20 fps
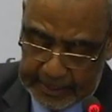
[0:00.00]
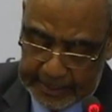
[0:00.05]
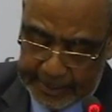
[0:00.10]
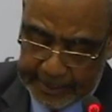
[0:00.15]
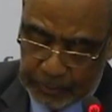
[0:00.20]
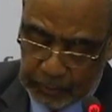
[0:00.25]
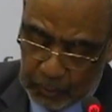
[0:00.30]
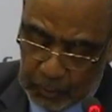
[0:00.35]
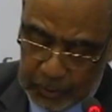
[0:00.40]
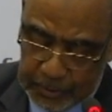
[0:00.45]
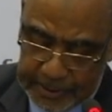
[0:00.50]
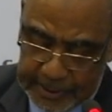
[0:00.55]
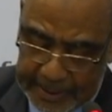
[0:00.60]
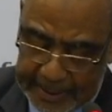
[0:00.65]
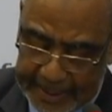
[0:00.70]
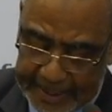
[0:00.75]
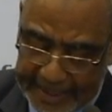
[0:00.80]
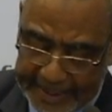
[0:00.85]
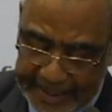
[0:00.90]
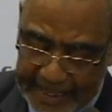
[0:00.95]
It was
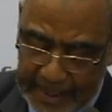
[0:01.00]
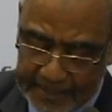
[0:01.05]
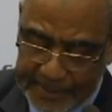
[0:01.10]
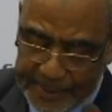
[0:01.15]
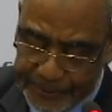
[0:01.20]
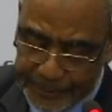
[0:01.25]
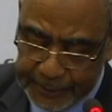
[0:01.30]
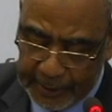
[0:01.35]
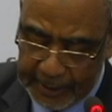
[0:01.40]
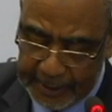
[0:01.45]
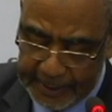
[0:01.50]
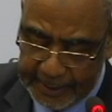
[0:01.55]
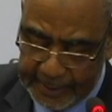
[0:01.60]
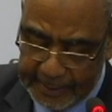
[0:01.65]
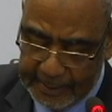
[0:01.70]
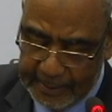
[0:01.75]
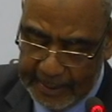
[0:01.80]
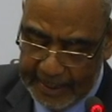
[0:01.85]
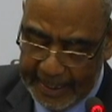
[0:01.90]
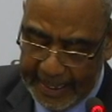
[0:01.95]
an
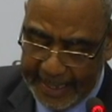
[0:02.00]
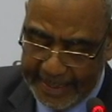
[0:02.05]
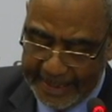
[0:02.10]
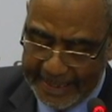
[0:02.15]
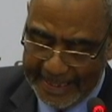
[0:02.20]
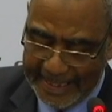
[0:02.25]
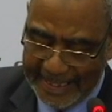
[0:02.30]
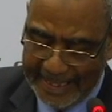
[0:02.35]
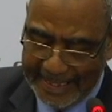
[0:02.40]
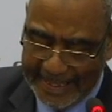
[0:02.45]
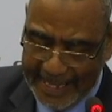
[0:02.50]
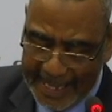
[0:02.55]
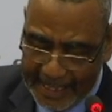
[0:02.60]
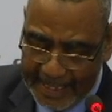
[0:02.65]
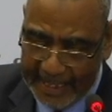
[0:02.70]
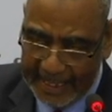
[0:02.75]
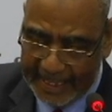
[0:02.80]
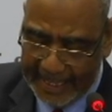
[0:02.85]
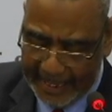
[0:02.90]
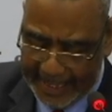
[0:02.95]
arbitrary and
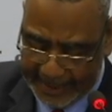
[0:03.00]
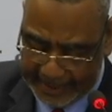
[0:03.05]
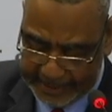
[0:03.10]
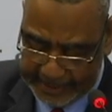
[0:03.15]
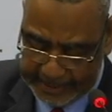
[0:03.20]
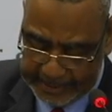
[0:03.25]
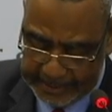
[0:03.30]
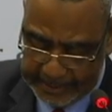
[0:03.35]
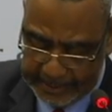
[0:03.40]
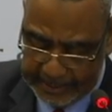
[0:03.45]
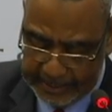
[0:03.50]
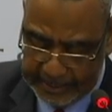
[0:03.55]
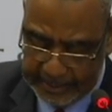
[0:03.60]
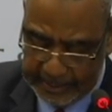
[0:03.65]
illegal act,